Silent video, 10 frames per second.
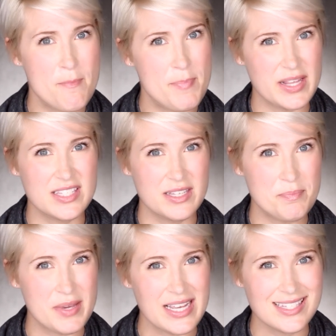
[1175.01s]
bits
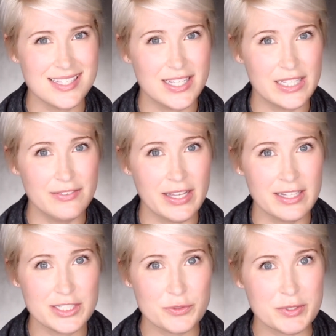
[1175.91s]
and pieces of
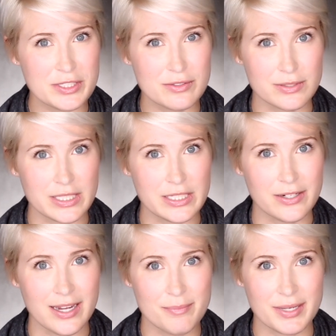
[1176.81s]
English, which is really
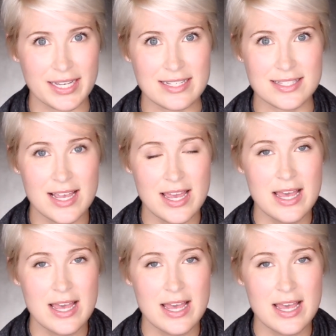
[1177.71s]
great because